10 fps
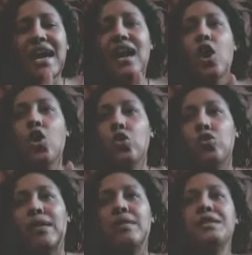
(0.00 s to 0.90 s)
at
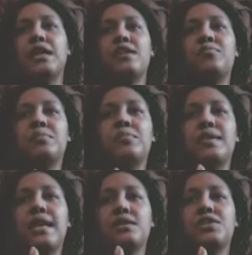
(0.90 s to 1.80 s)
home, how a lot of people
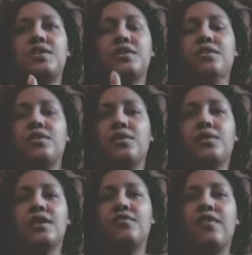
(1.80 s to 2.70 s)
react to their
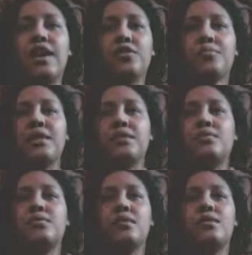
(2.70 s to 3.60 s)

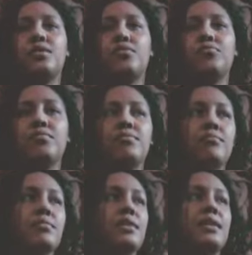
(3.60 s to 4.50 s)
environment, you know,
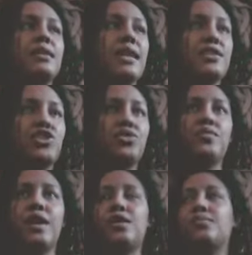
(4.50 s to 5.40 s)
the nature
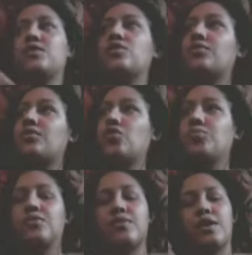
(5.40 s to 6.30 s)
environment, the
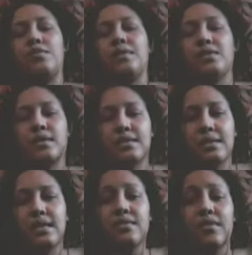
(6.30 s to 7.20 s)
global environment, the
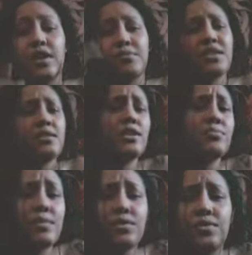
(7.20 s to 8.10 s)
city environment, the
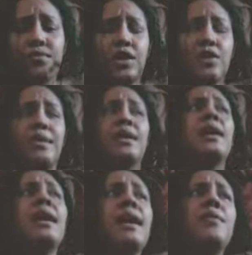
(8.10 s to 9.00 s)
communal environment.
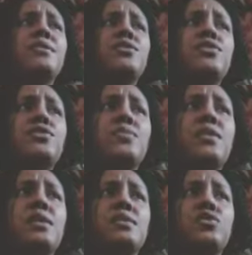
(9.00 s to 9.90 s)
And we start to
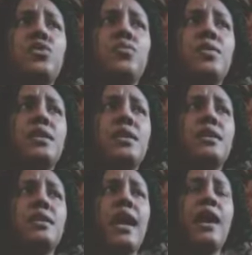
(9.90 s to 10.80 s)
realize, you know,
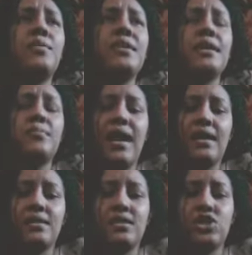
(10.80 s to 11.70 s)
really how we
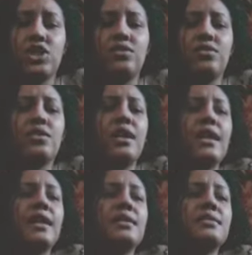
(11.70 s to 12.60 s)
impact each other,
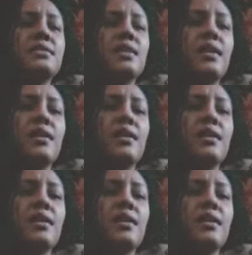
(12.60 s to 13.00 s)
and